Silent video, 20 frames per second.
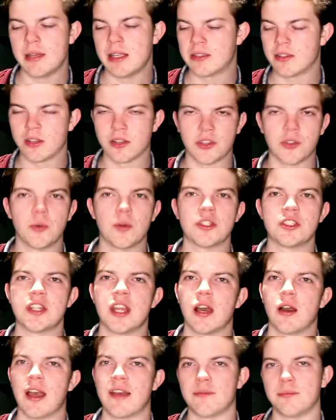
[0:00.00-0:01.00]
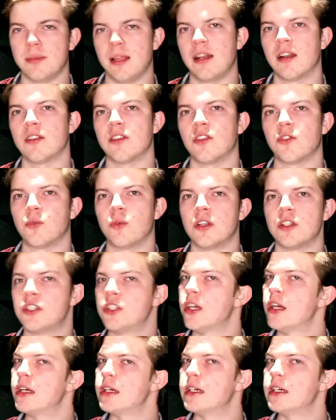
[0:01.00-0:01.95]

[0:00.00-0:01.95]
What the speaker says: It's on the Switch now. I haven't played it on the Switch.